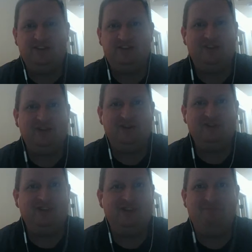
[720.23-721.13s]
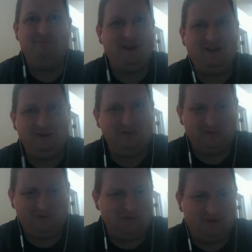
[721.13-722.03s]
singers, and the makers
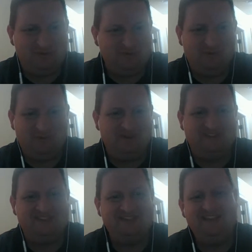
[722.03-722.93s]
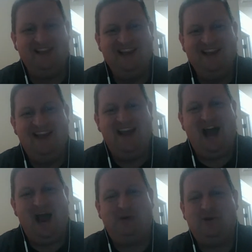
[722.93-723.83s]
of joyful noises.
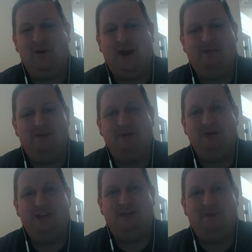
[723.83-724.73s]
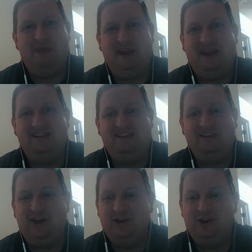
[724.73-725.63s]
Our choir members have been making these
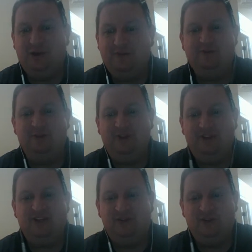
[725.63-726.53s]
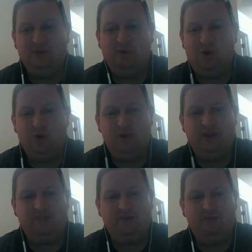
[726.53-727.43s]
uncomfortable individual
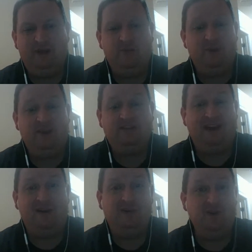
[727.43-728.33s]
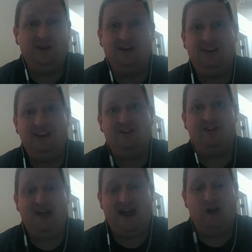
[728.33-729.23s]
recordings for many weeks now, and you can
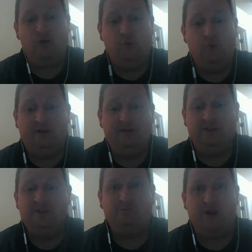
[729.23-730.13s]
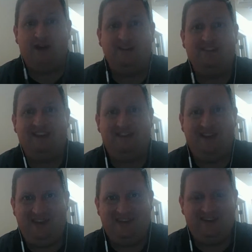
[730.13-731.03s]
hear how well those products have
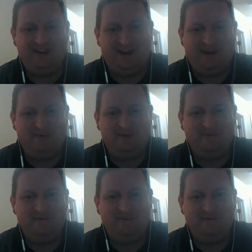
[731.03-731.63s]
ended up.